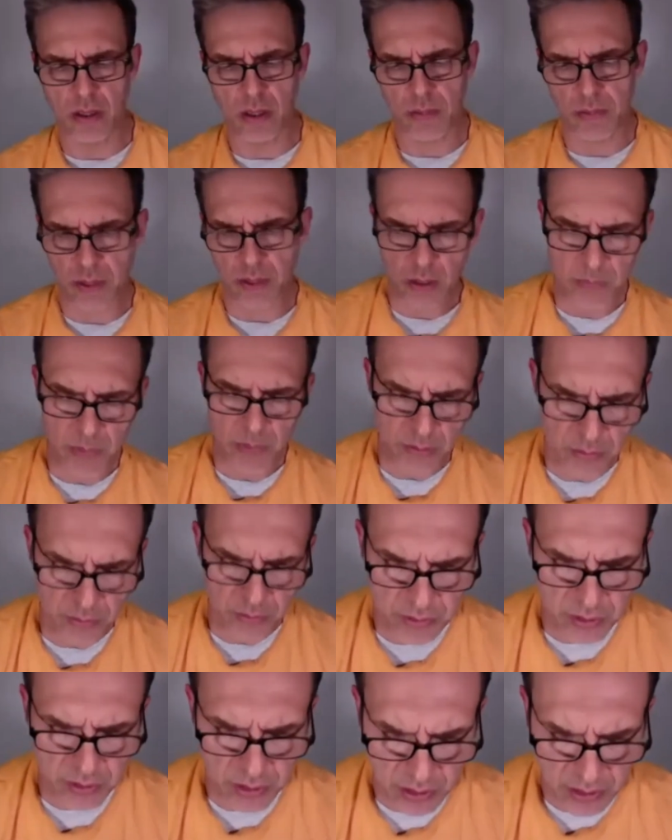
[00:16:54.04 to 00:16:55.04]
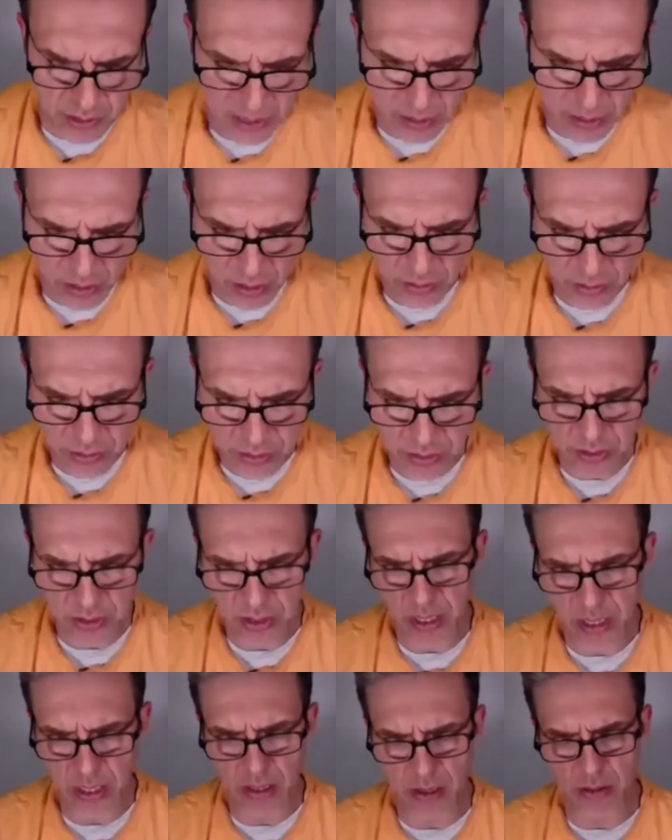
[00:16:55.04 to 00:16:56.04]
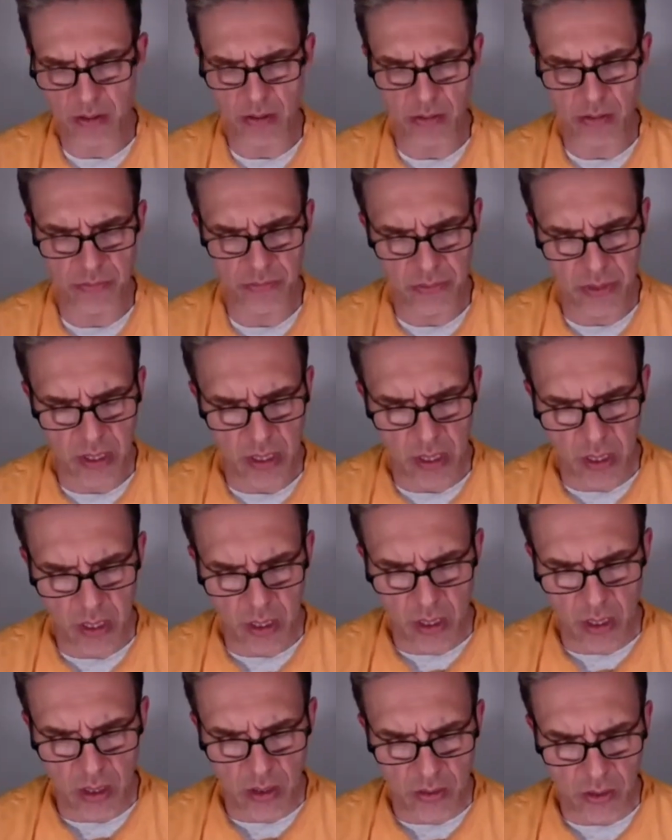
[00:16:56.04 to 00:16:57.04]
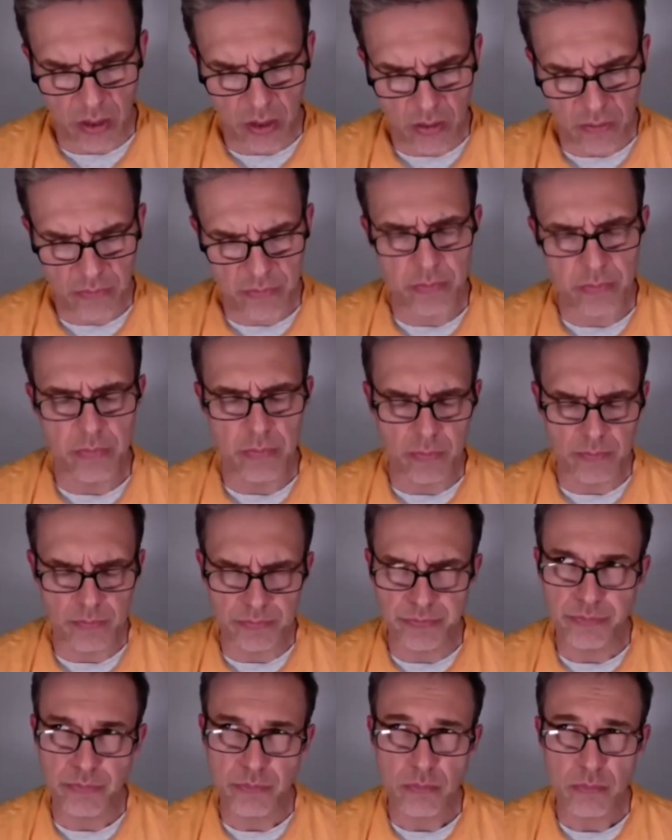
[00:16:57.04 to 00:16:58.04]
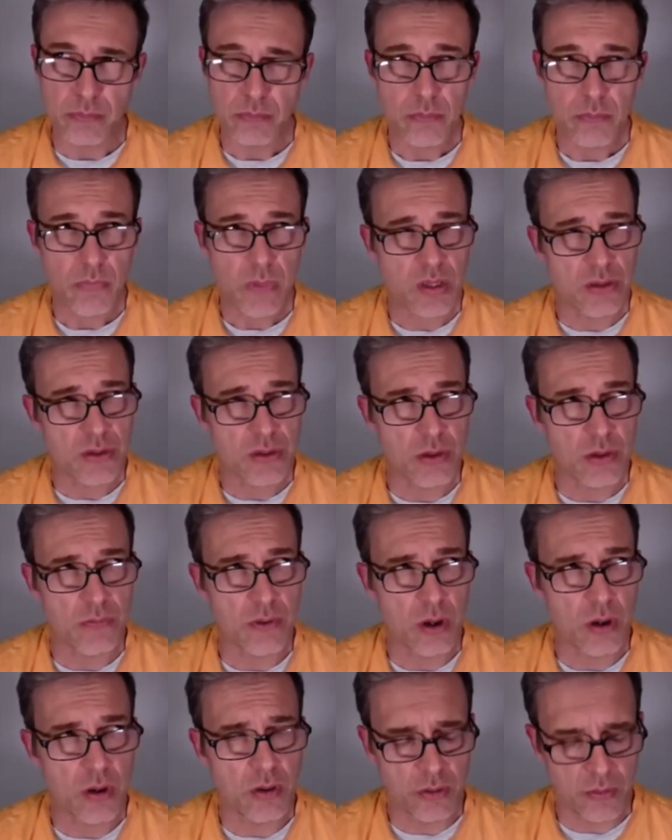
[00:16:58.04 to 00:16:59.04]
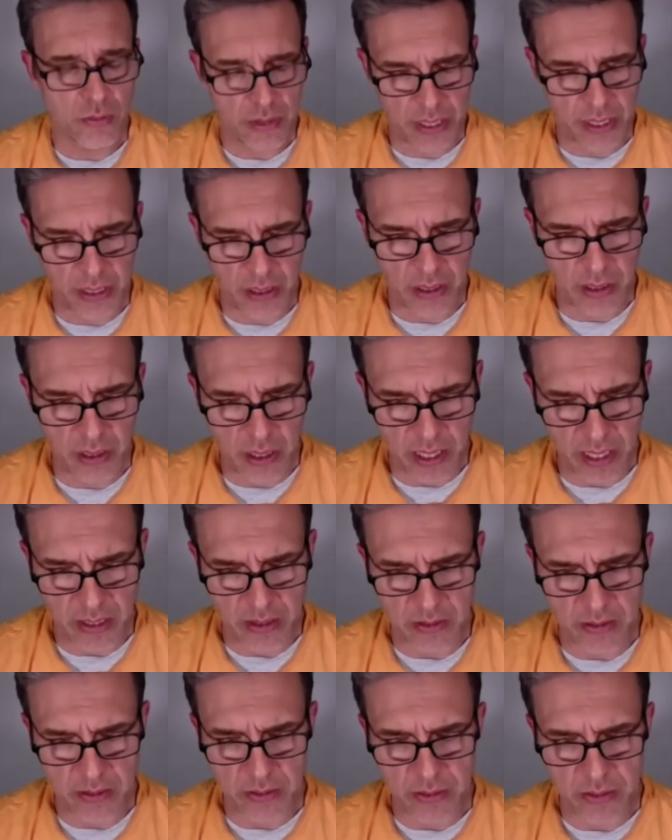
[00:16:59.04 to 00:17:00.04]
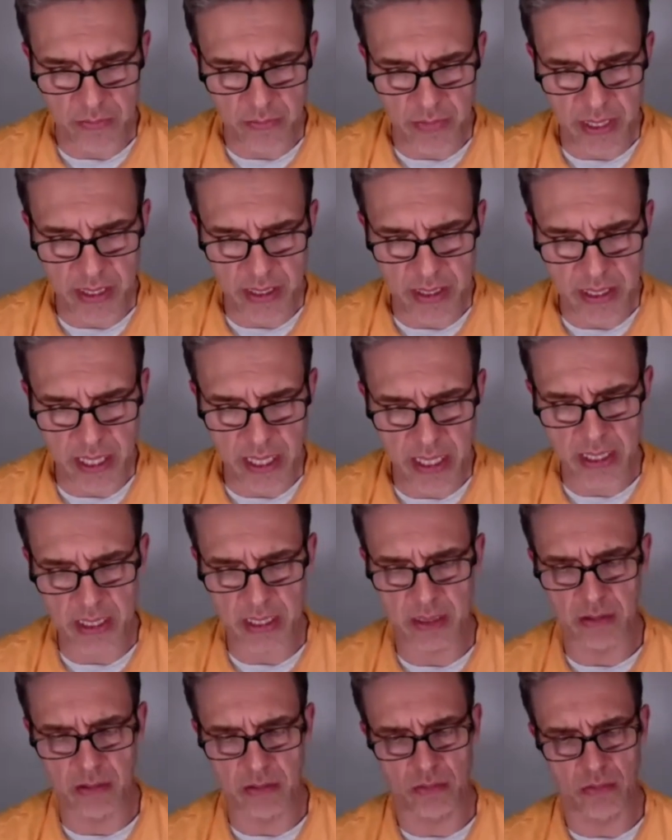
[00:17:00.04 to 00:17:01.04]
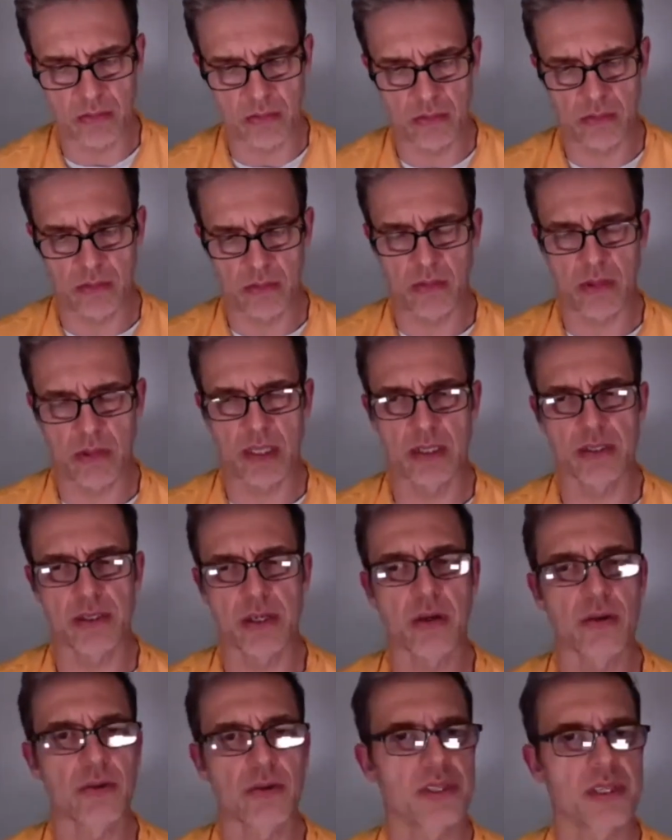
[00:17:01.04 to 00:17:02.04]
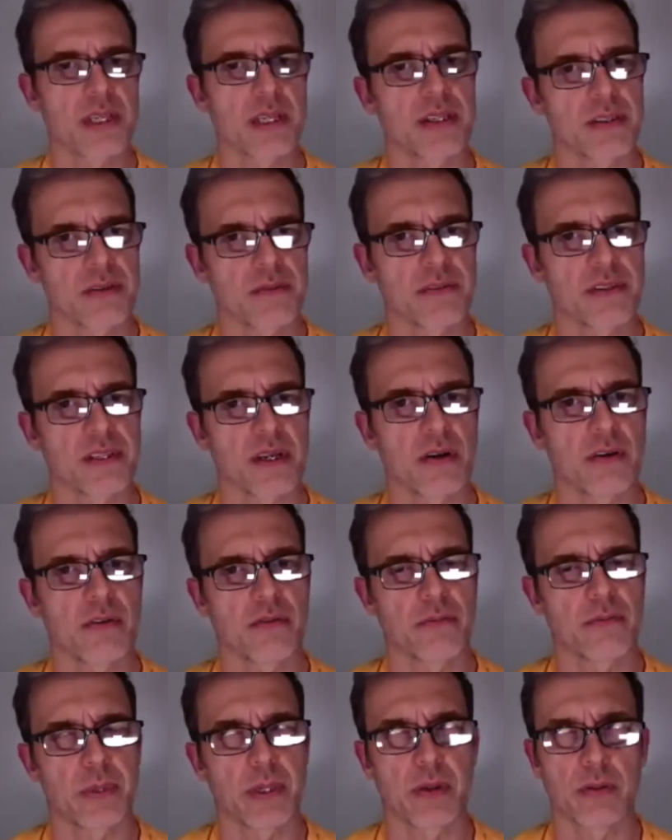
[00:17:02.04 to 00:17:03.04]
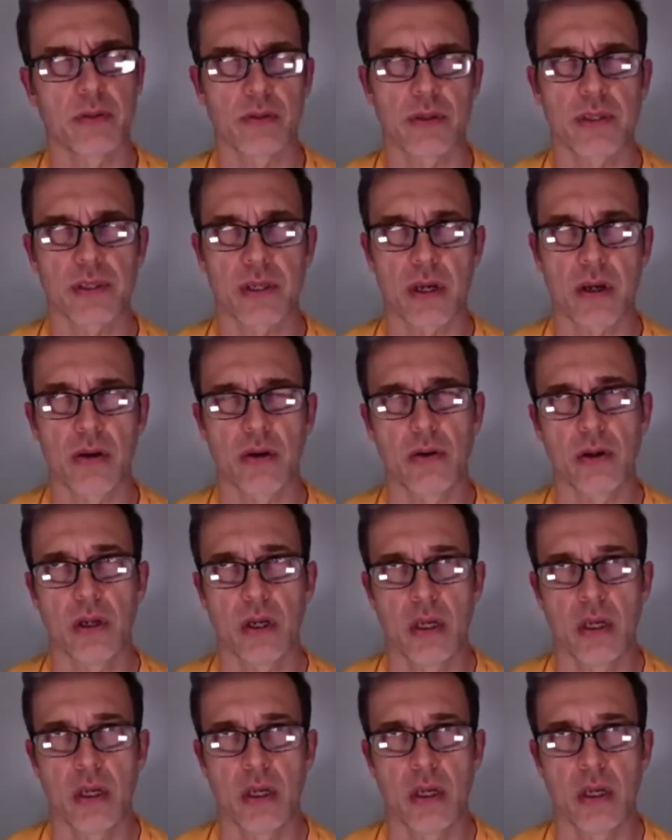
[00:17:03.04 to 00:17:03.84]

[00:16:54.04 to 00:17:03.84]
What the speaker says: I'm interested in that notion there of kind of sort of honouring and maintaining one's own sense of self, but also